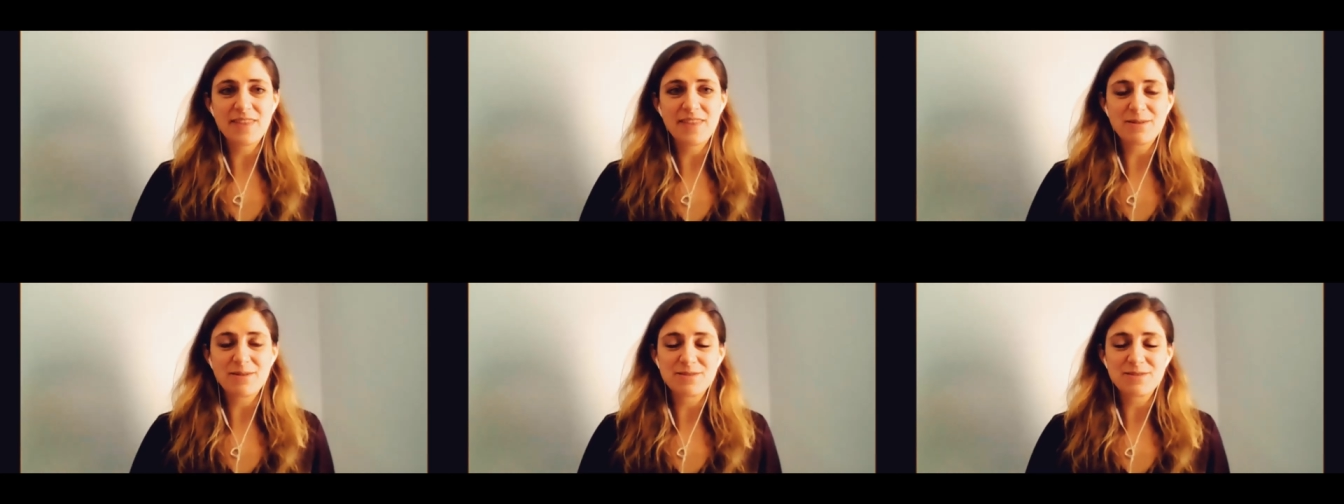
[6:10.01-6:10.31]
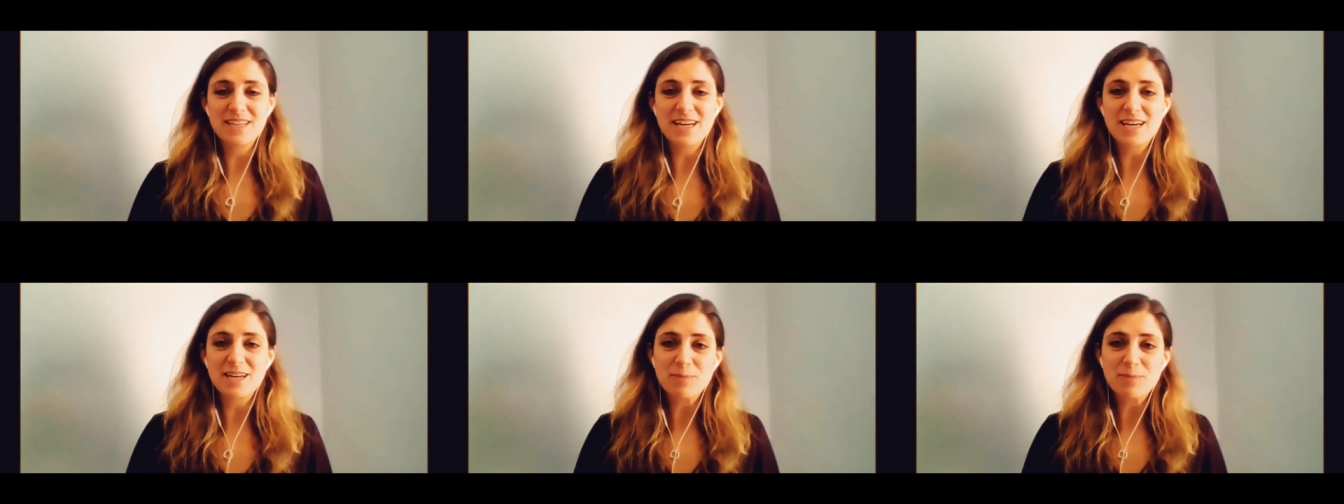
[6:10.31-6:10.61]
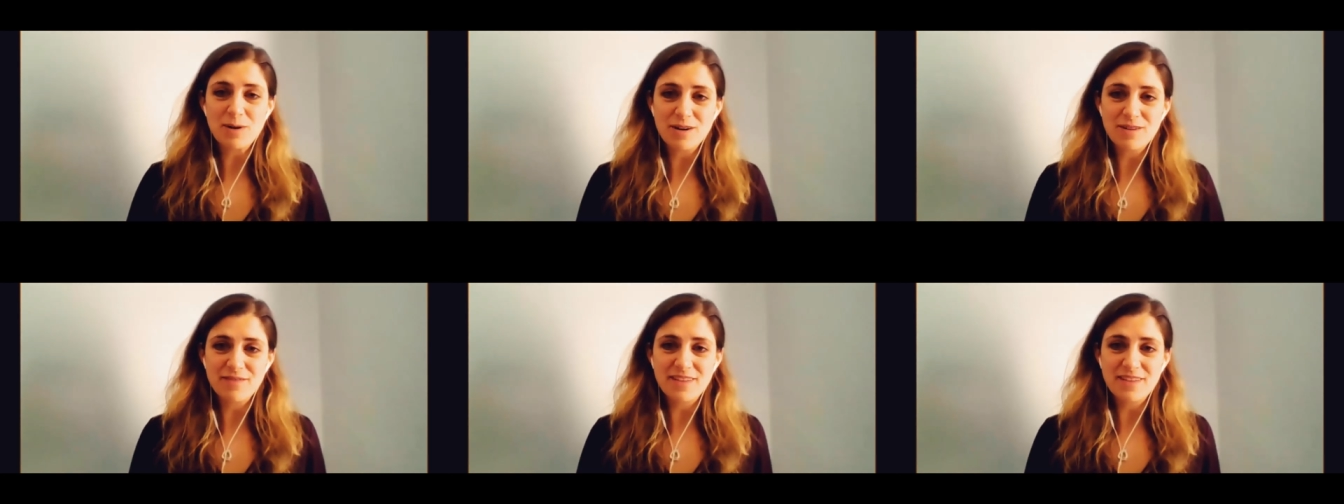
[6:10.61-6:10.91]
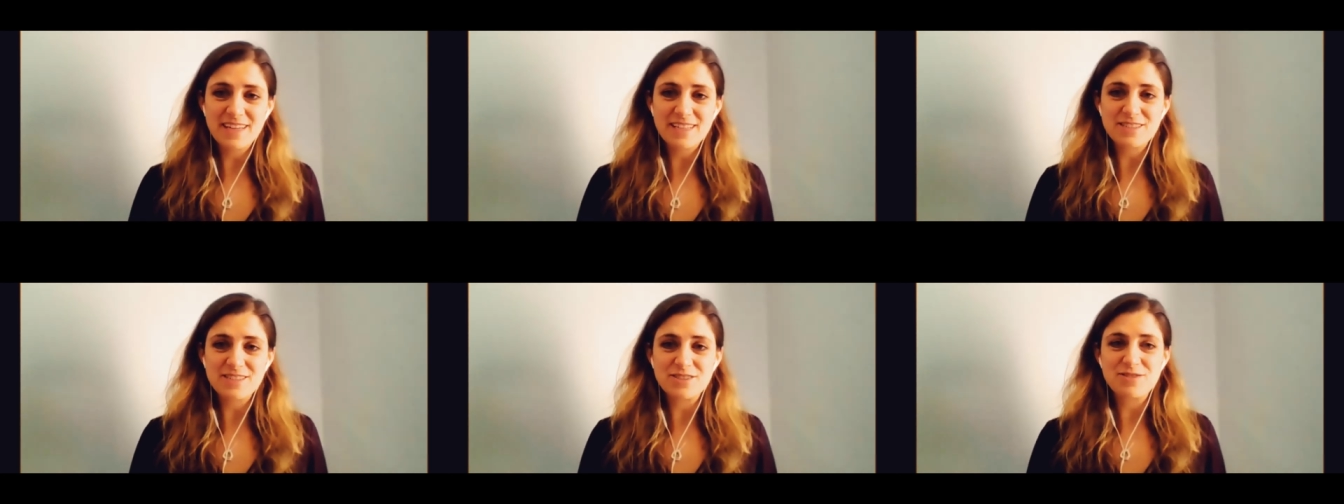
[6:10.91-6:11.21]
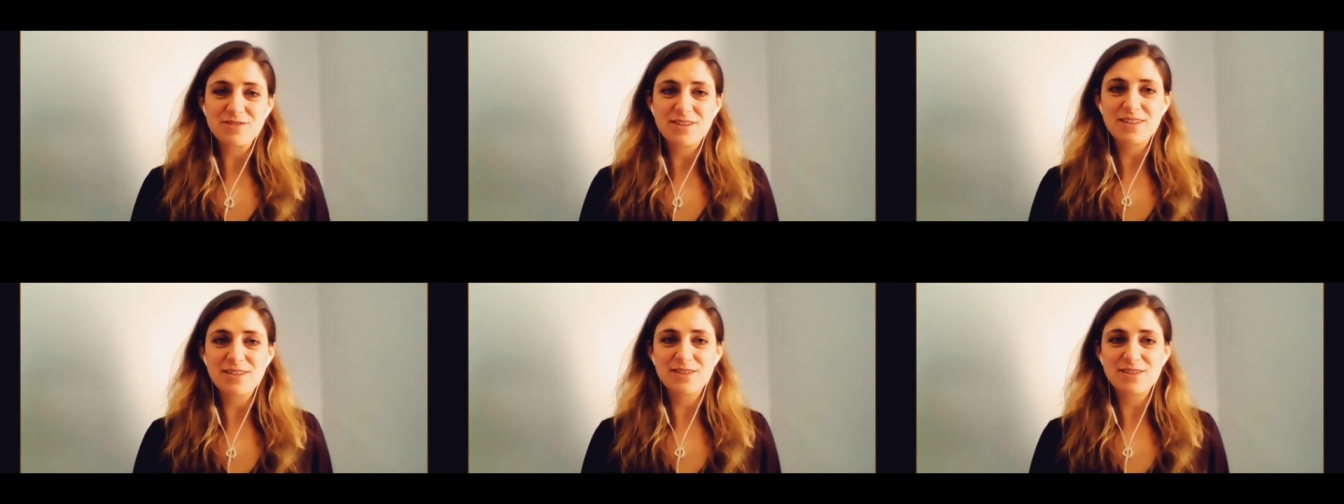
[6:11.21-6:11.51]
that was not a part of the
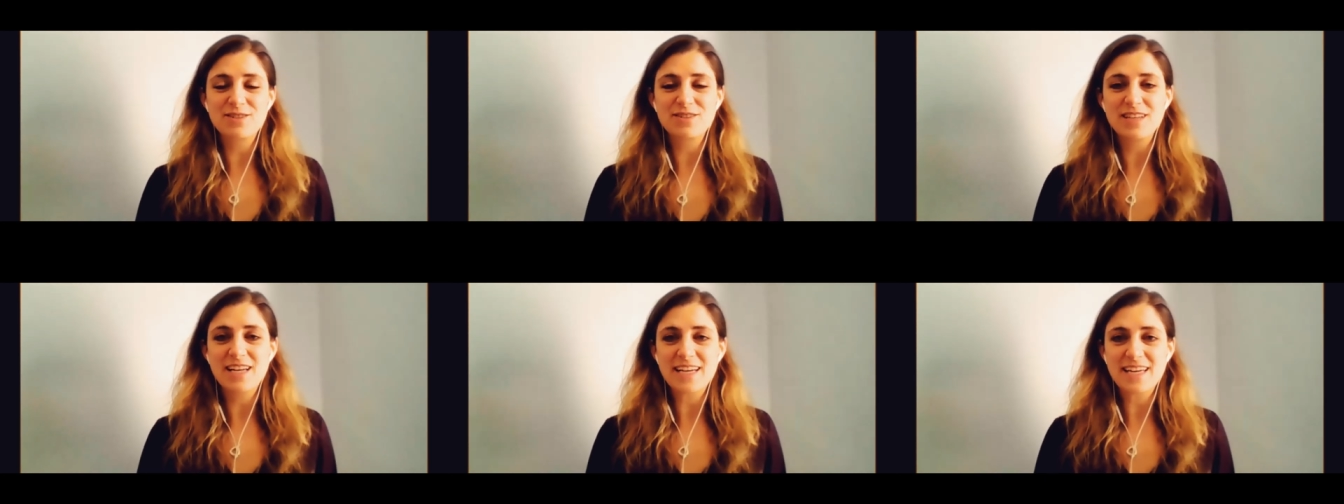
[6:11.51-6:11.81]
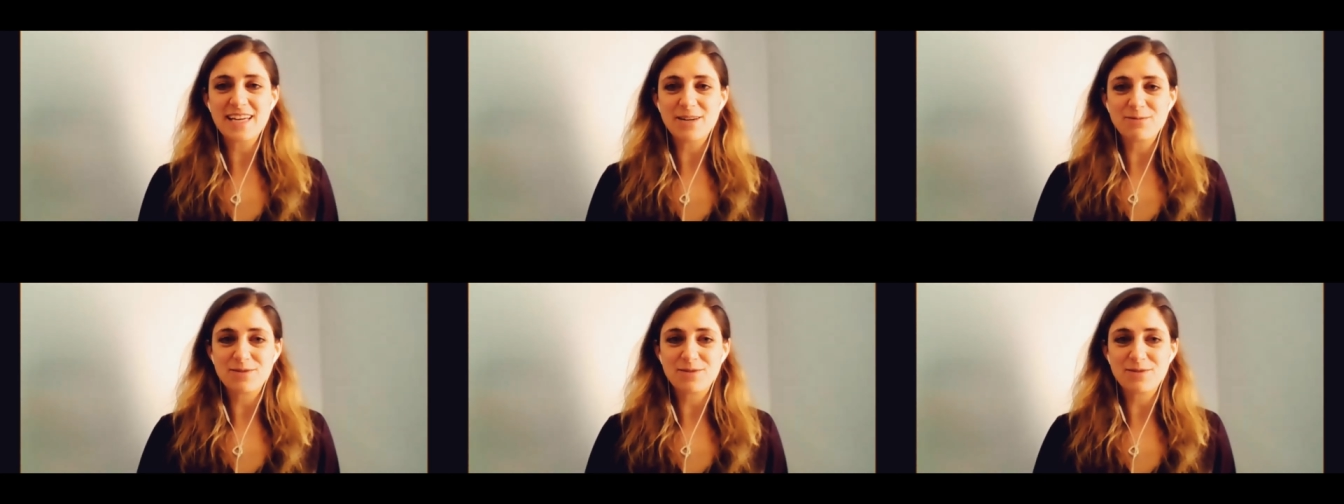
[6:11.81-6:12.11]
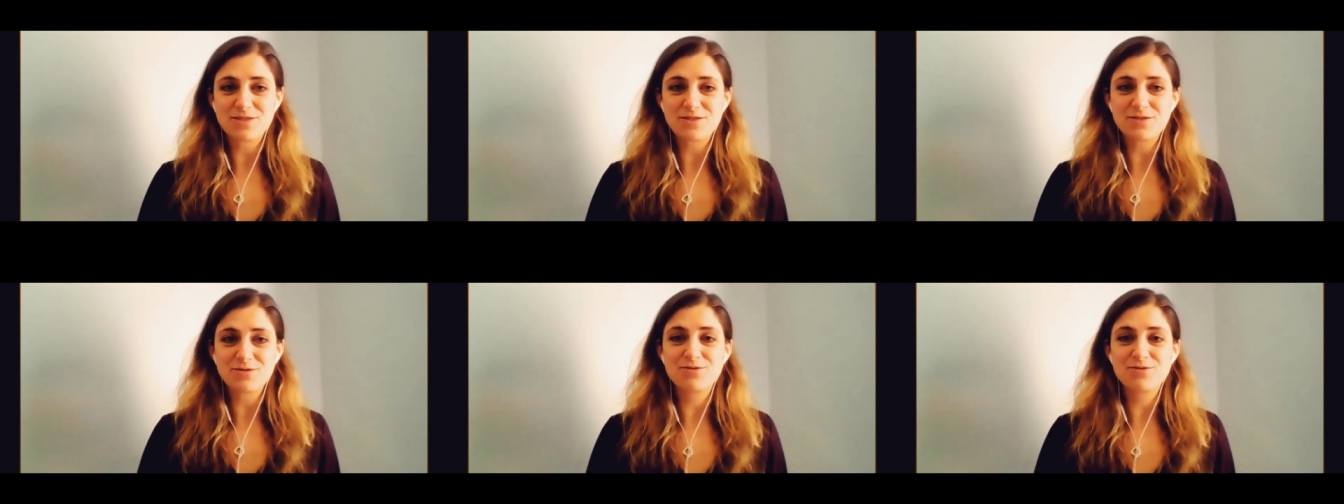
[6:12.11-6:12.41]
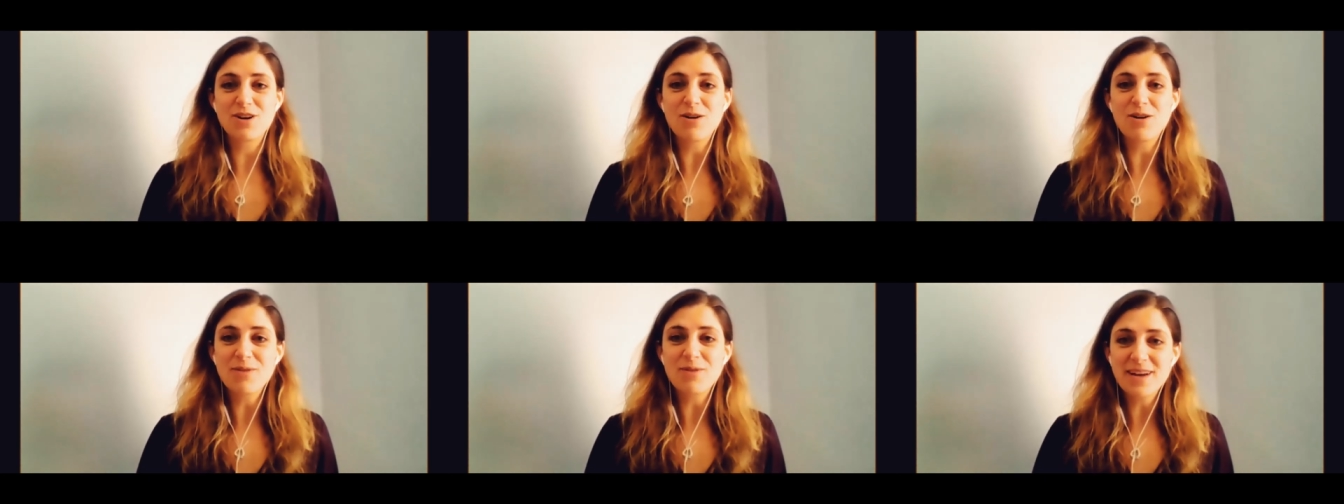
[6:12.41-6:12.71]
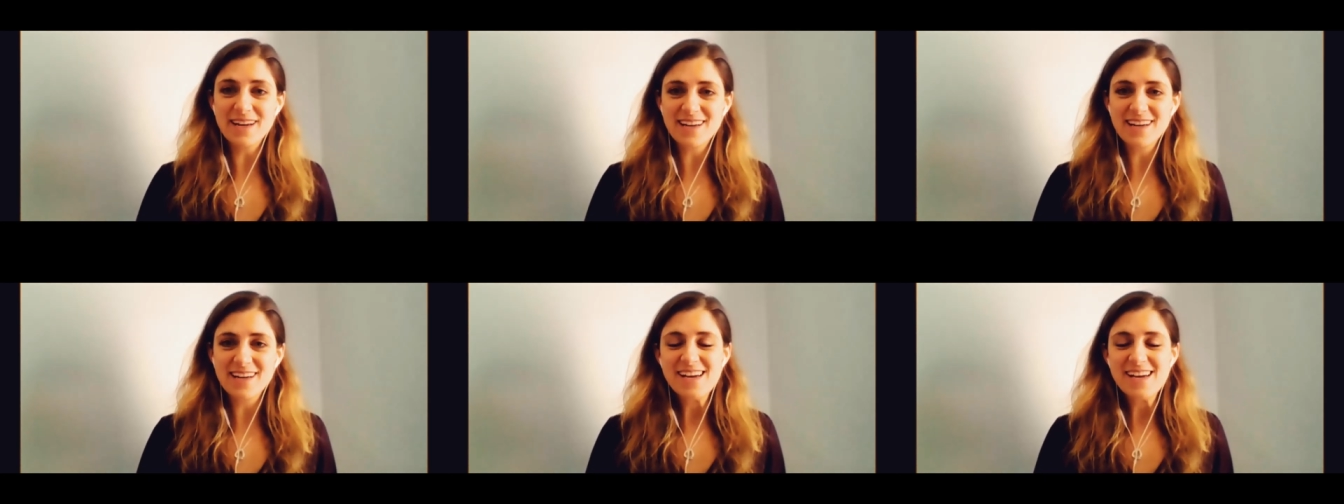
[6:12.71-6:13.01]
industry that looked like it was growing